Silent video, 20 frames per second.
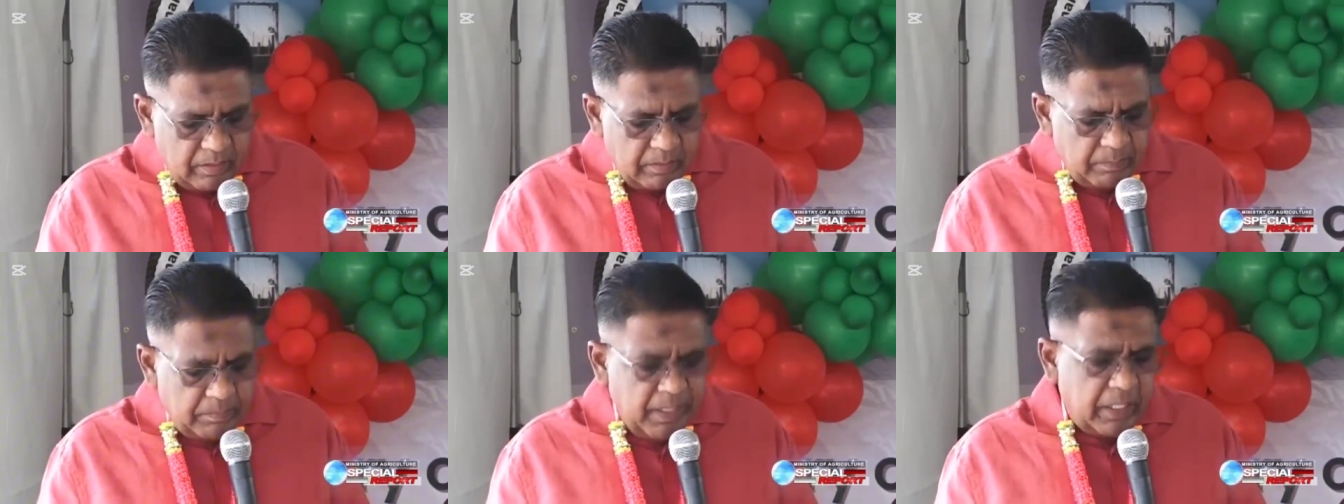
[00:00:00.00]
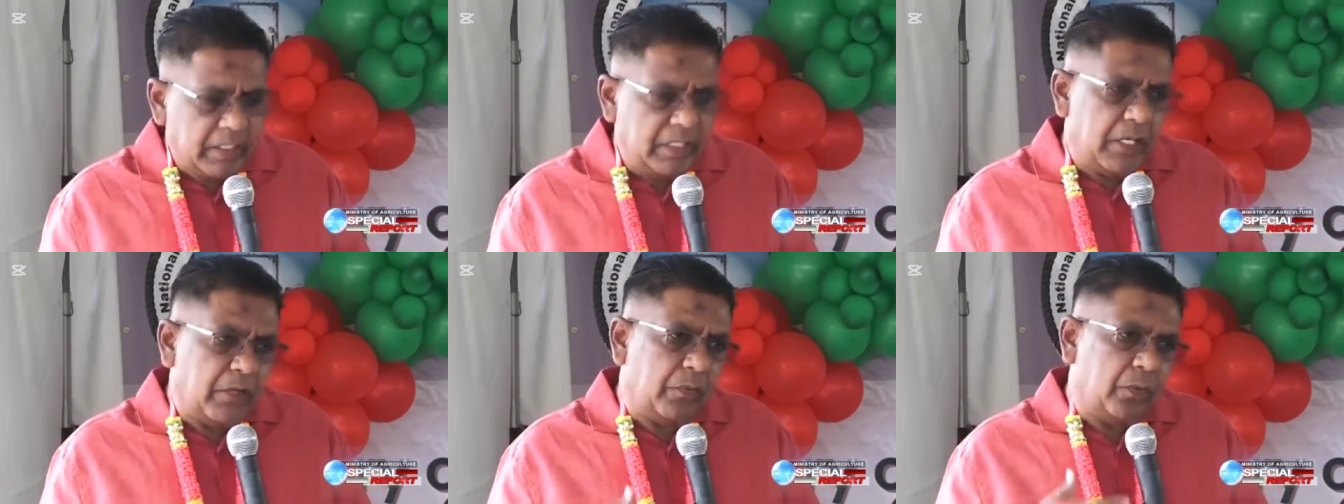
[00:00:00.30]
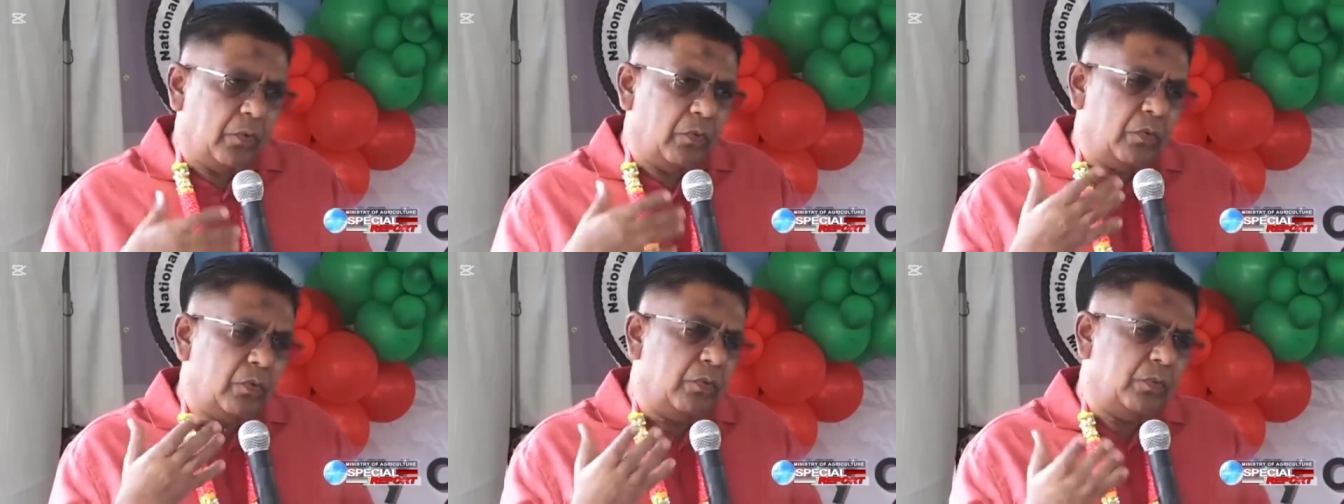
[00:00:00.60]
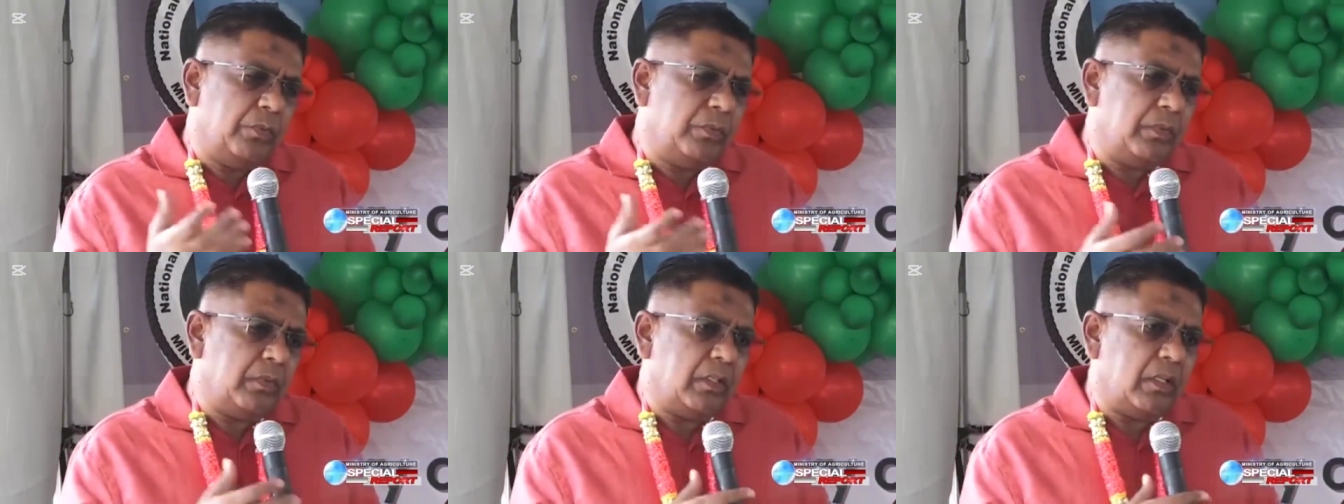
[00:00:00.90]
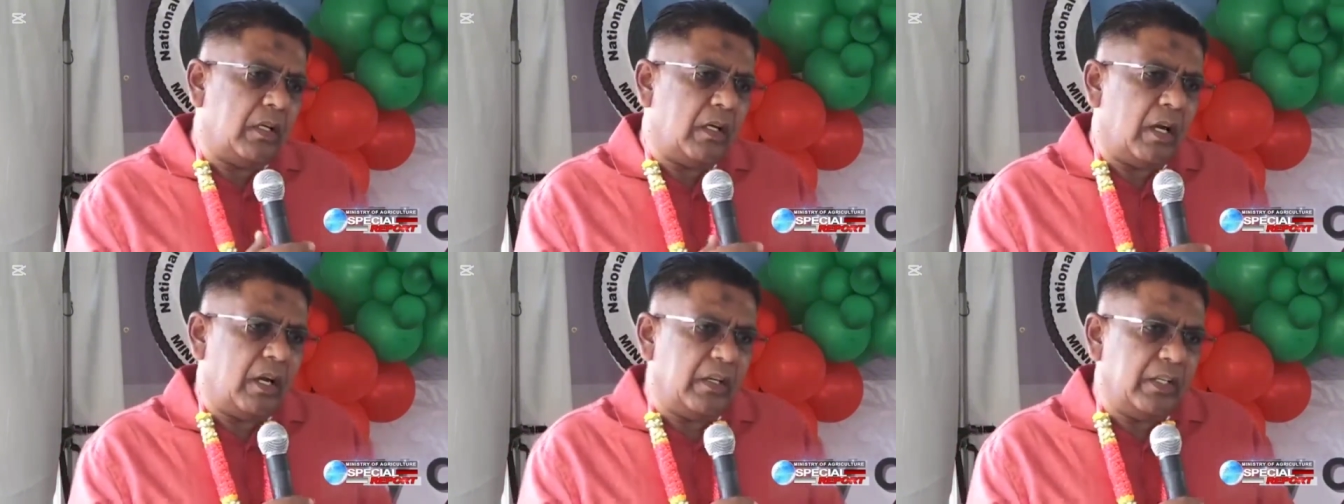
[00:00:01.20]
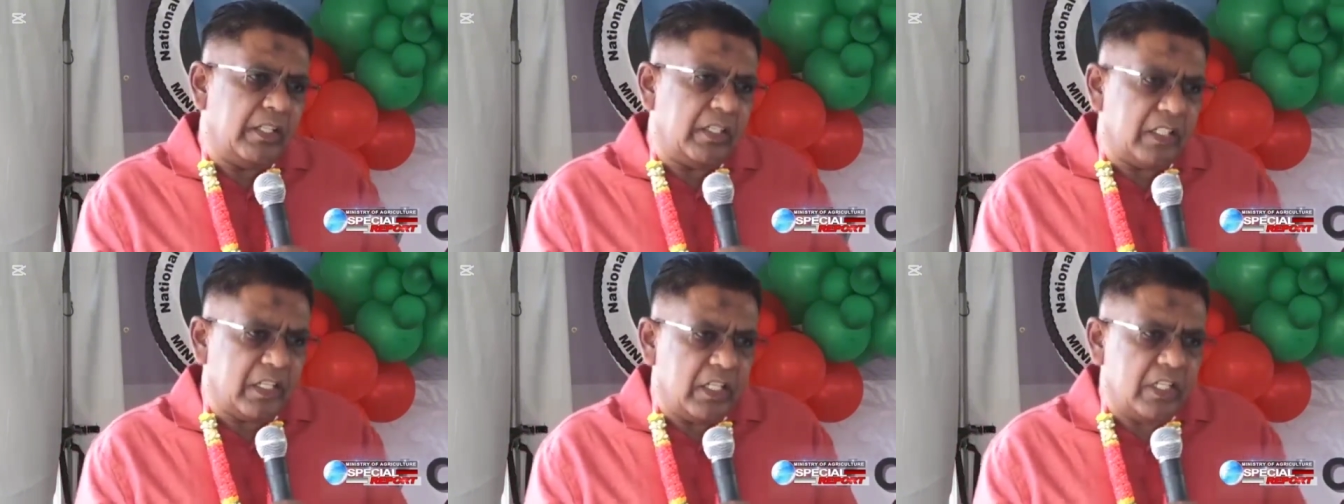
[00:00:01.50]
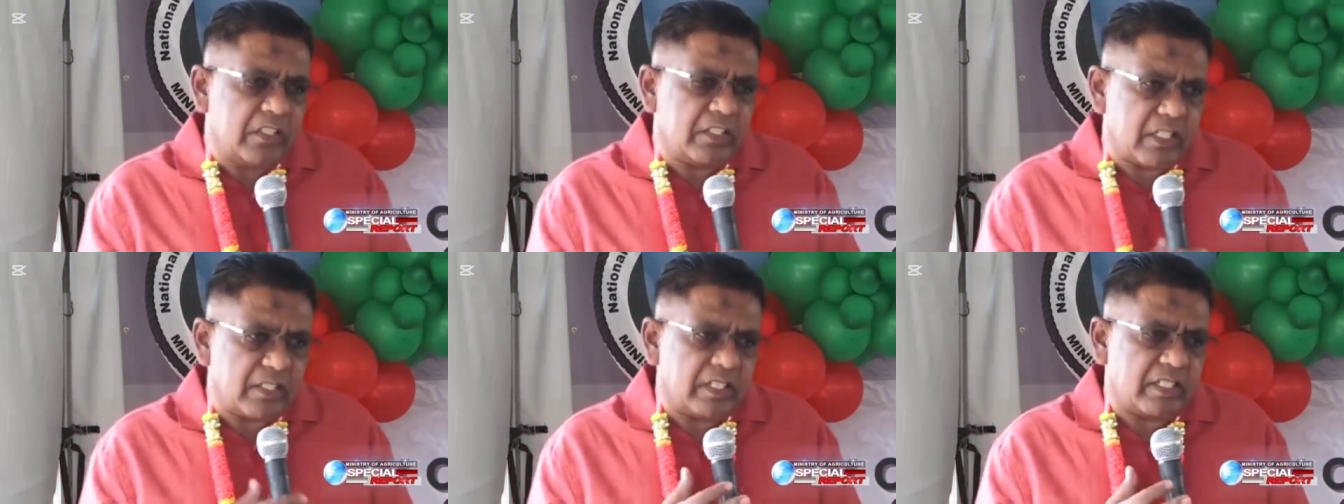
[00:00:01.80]
many of whom are
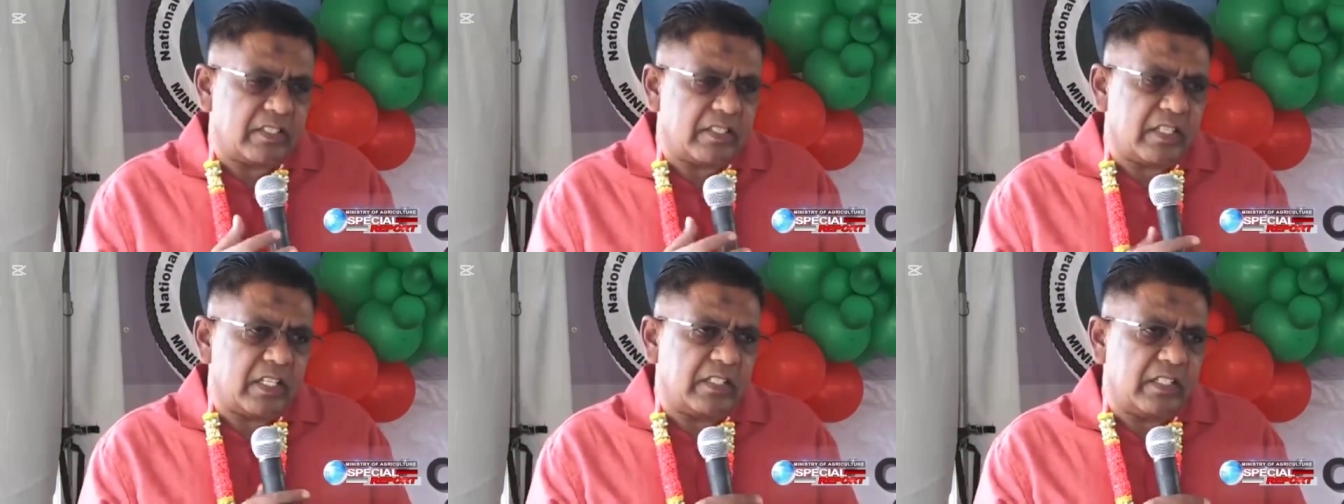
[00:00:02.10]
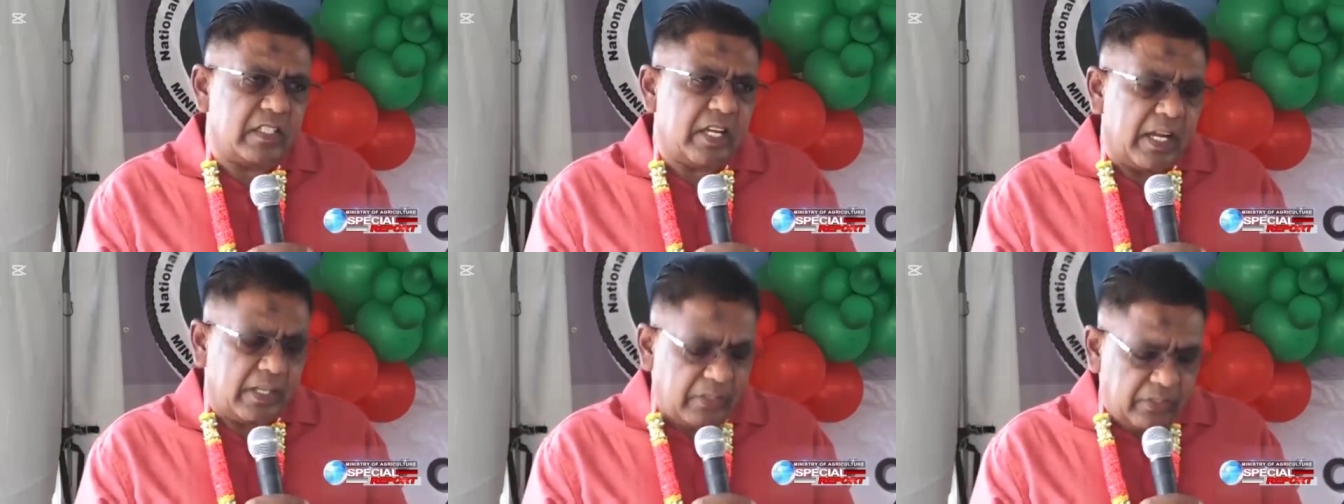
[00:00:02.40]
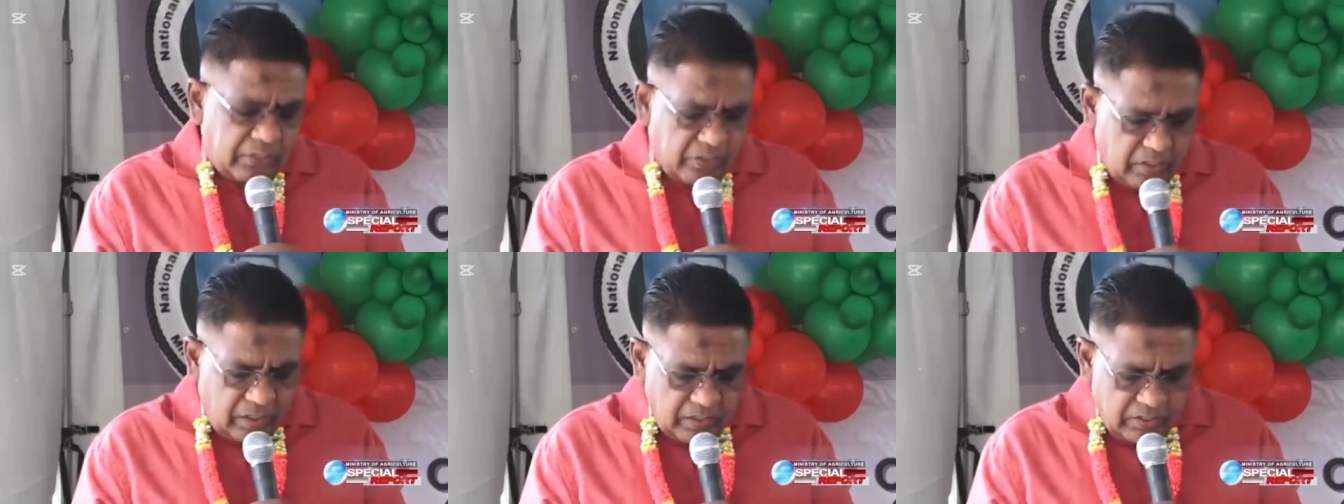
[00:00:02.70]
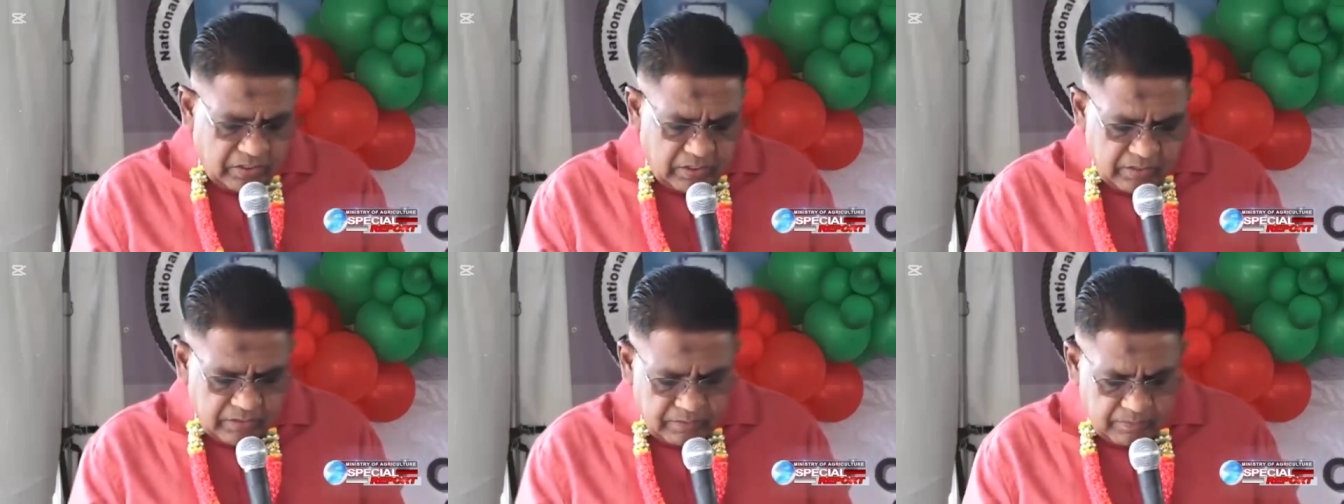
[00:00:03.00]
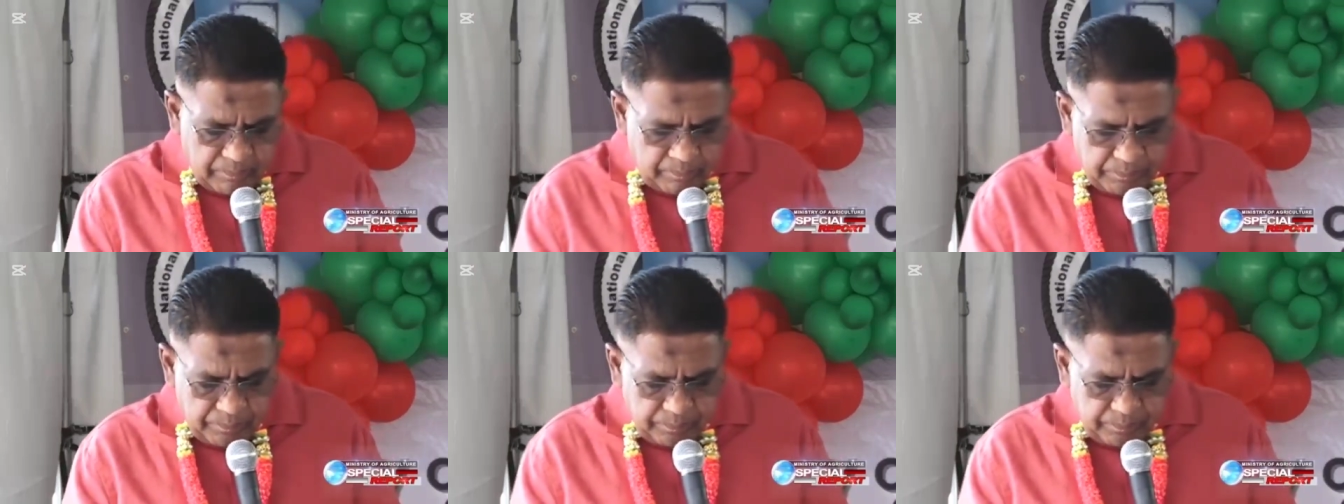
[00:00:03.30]
engaged, as I said, in agriculture,